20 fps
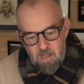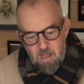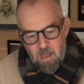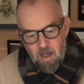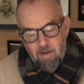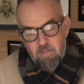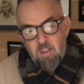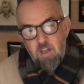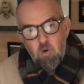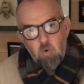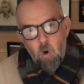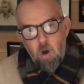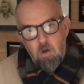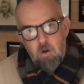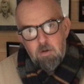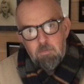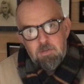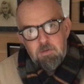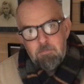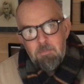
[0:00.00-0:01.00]
and the
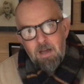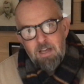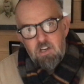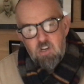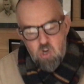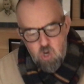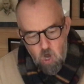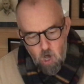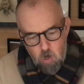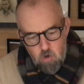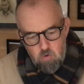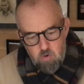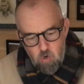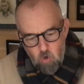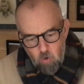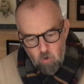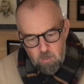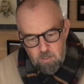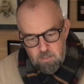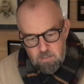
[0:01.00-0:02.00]
grown-ups made no
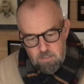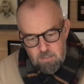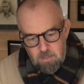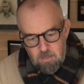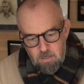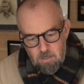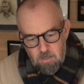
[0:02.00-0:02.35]
noise,